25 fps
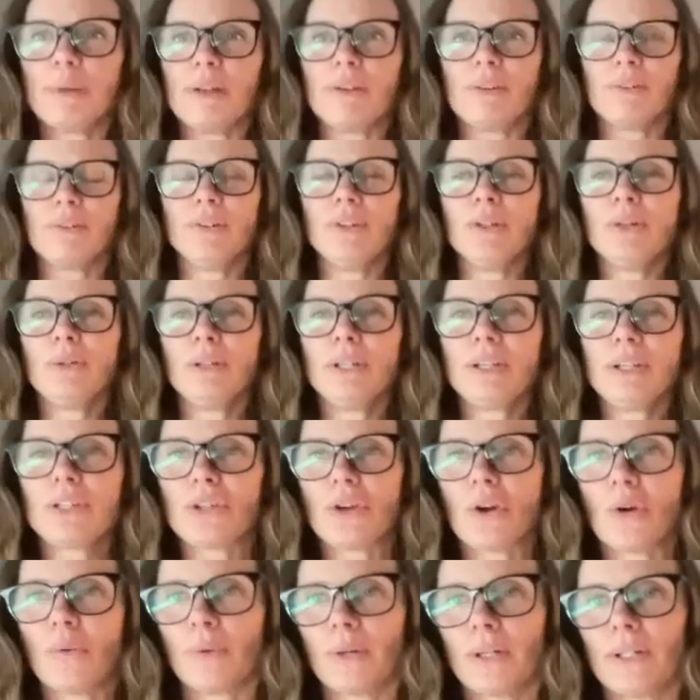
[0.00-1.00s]
want to be newly
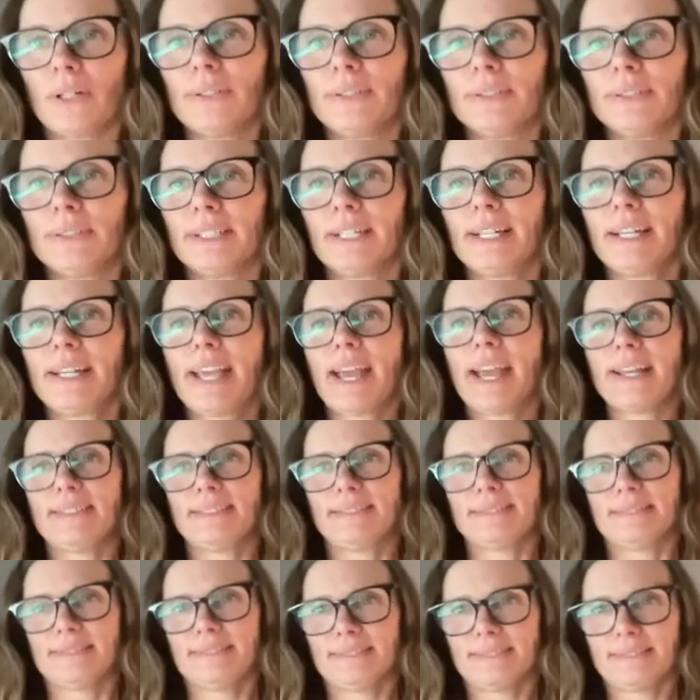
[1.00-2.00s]
sober
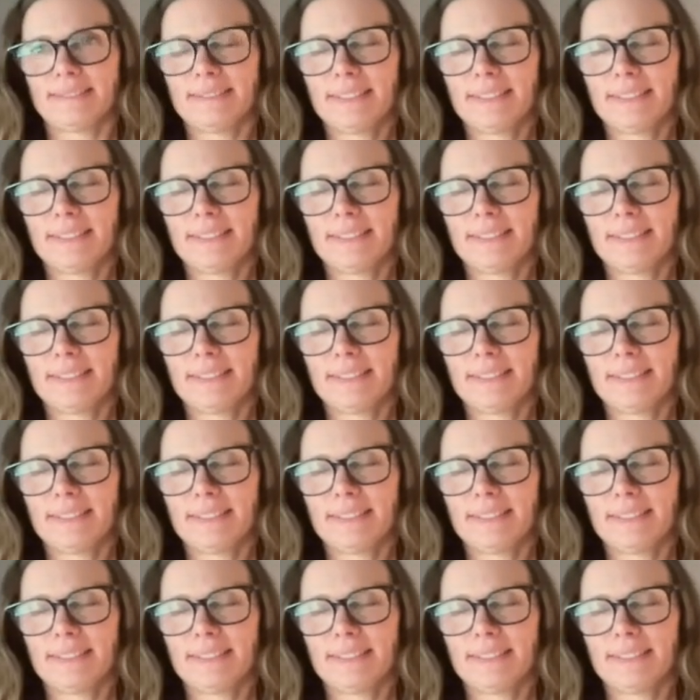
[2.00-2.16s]
again.